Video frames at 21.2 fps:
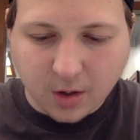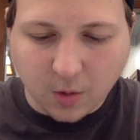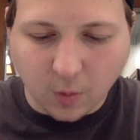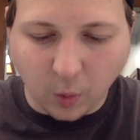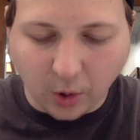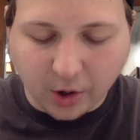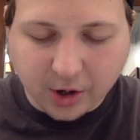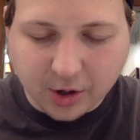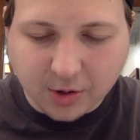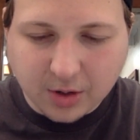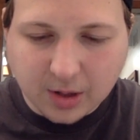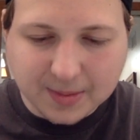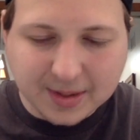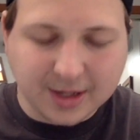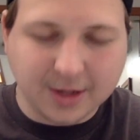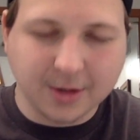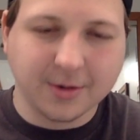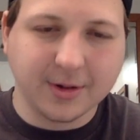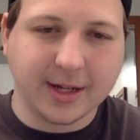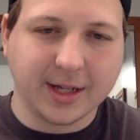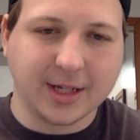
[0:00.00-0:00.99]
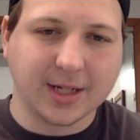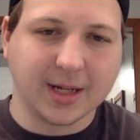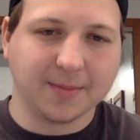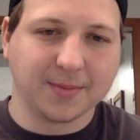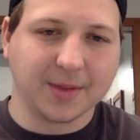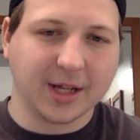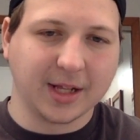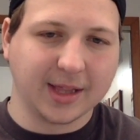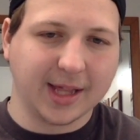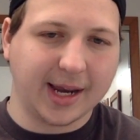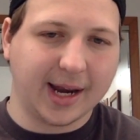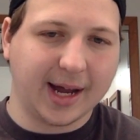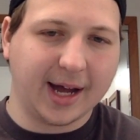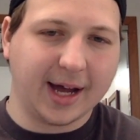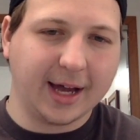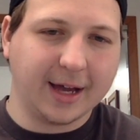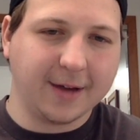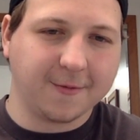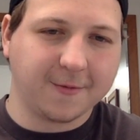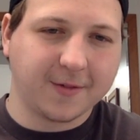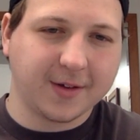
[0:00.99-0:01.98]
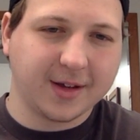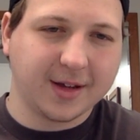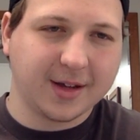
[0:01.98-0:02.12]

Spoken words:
we're going to be doing something that I've